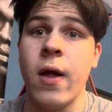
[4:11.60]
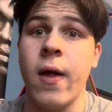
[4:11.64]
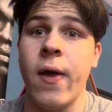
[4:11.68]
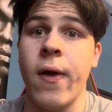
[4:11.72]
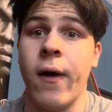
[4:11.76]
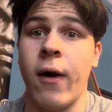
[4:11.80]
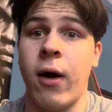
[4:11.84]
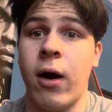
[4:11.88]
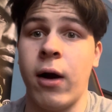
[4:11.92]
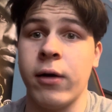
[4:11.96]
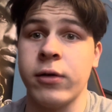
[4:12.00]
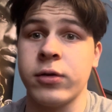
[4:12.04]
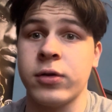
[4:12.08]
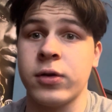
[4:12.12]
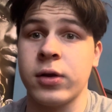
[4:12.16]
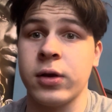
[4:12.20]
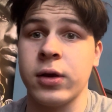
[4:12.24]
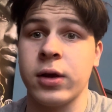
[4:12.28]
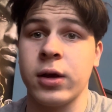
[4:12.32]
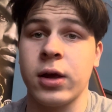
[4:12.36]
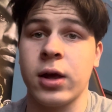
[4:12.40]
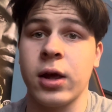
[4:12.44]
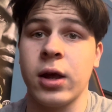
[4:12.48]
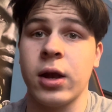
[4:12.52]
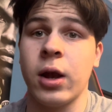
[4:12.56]
Obviously, I
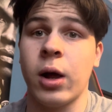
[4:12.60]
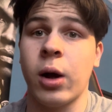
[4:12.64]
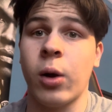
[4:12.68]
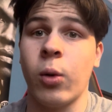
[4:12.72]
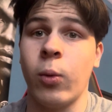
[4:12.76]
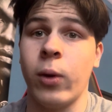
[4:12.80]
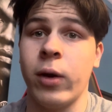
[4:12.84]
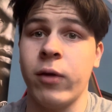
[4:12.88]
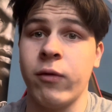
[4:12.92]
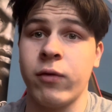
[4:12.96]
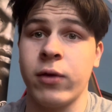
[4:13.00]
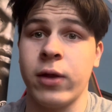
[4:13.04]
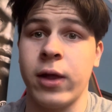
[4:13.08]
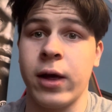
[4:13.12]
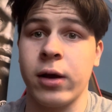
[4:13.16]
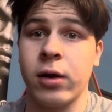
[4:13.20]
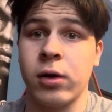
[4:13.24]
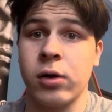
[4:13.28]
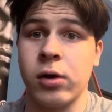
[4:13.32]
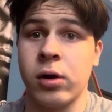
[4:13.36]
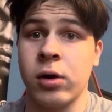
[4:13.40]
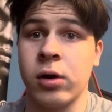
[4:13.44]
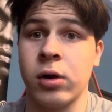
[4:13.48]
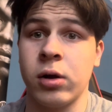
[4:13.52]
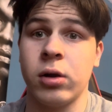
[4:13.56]
cannot wait for that
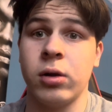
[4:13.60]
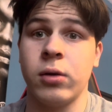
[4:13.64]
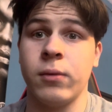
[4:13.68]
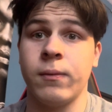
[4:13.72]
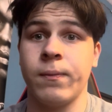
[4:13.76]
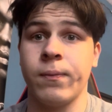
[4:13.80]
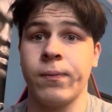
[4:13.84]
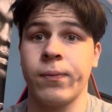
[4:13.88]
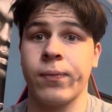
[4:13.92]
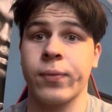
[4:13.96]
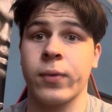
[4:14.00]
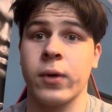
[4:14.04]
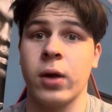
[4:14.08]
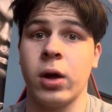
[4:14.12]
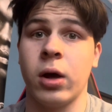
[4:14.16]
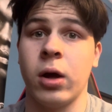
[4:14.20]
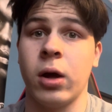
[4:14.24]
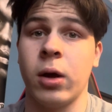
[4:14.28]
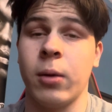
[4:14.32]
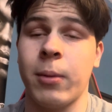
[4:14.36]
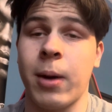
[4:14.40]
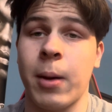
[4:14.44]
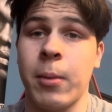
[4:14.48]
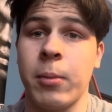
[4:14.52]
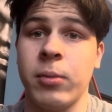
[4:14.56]
card. I'm
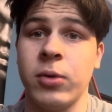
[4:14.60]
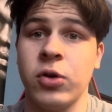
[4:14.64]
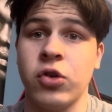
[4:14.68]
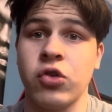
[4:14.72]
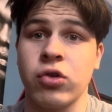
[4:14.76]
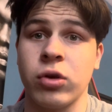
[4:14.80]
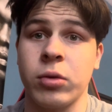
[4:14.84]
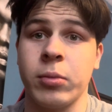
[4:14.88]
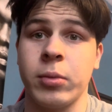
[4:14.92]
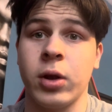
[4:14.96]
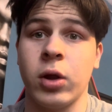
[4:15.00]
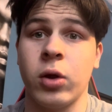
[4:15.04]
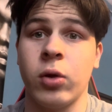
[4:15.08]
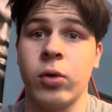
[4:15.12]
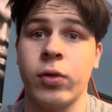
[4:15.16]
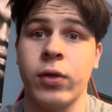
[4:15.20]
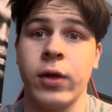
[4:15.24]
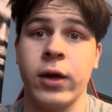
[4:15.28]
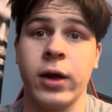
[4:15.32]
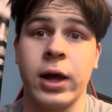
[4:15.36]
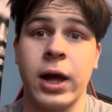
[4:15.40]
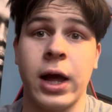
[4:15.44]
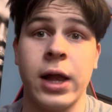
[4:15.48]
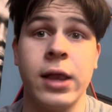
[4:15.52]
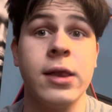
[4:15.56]
going to be streaming the whole
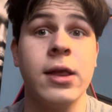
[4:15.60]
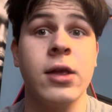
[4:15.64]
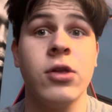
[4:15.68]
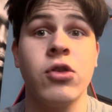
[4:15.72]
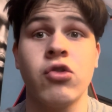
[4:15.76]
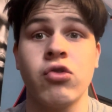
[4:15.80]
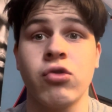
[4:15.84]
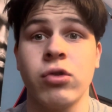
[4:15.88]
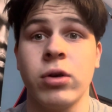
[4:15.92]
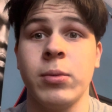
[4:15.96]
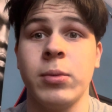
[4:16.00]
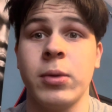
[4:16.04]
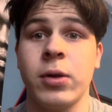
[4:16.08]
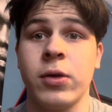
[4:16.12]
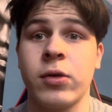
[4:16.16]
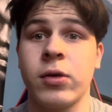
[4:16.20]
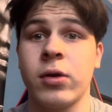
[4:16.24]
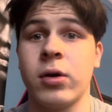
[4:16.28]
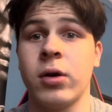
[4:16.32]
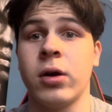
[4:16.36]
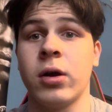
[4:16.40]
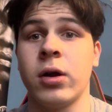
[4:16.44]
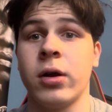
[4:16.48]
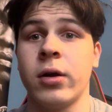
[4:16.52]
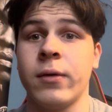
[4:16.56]
thing. I did stream this
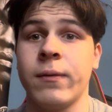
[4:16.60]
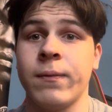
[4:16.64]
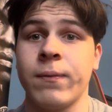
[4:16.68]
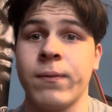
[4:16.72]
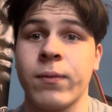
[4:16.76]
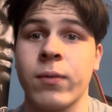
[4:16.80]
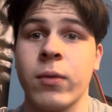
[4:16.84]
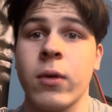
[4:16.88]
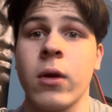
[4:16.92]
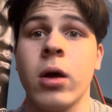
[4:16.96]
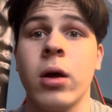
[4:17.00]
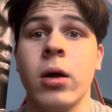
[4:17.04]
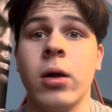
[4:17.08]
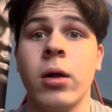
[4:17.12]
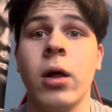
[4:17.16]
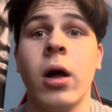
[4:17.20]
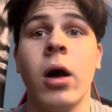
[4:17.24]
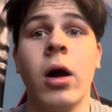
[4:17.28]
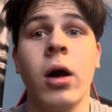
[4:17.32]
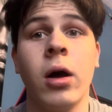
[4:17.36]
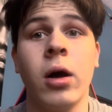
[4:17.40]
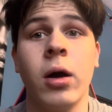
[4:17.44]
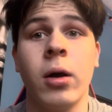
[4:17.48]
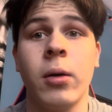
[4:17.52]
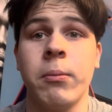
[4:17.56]
card.
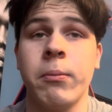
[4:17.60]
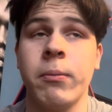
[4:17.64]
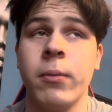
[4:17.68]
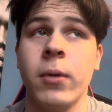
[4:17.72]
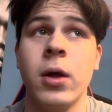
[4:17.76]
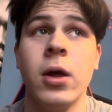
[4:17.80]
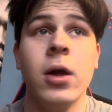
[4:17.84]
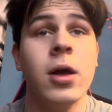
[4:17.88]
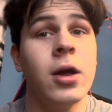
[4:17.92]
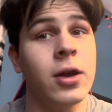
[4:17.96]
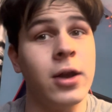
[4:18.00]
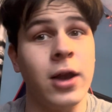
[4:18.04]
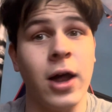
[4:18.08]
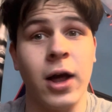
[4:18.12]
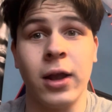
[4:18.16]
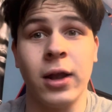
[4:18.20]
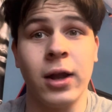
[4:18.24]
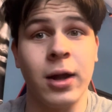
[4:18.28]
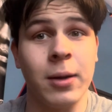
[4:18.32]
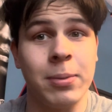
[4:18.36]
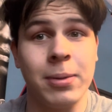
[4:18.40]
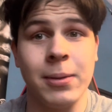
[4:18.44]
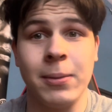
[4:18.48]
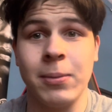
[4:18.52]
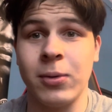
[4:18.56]
Not a lot
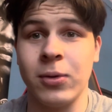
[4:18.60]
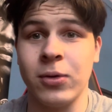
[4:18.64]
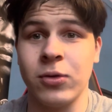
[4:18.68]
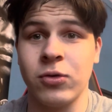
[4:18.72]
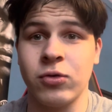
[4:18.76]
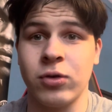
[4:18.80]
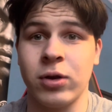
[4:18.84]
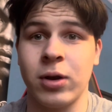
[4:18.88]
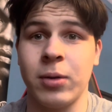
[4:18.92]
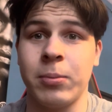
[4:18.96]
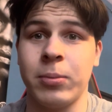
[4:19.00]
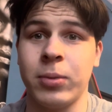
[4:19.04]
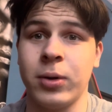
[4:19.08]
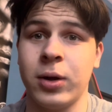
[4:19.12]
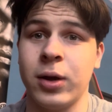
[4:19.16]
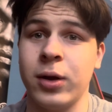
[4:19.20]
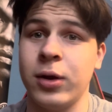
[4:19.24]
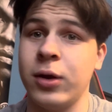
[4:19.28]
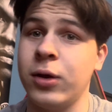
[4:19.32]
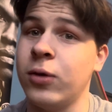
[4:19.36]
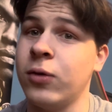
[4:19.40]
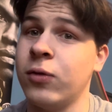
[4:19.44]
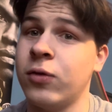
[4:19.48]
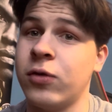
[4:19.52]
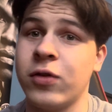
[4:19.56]
of people enjoyed it, but
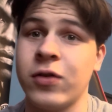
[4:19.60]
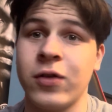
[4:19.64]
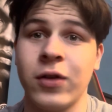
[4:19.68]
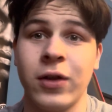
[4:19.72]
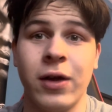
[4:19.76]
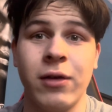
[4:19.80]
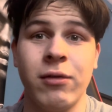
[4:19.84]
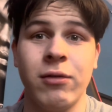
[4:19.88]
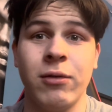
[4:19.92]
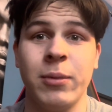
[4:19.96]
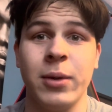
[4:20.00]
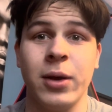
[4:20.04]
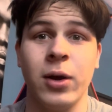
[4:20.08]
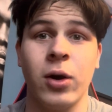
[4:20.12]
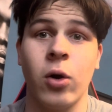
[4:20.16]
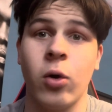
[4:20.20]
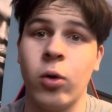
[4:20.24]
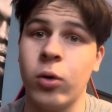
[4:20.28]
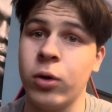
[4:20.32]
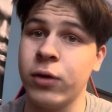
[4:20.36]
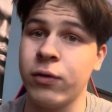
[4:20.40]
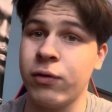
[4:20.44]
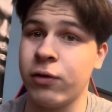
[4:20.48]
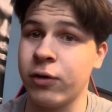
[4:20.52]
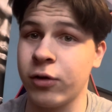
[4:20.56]
UFC 311 will be a whole
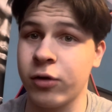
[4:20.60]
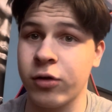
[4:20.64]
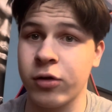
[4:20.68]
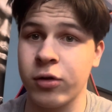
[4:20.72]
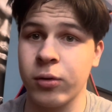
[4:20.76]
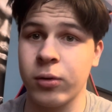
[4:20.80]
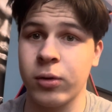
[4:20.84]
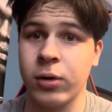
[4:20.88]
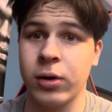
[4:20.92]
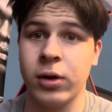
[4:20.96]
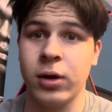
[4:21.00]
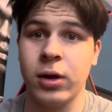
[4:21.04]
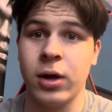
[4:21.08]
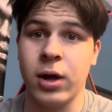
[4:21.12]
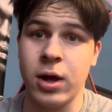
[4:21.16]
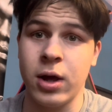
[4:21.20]
different story.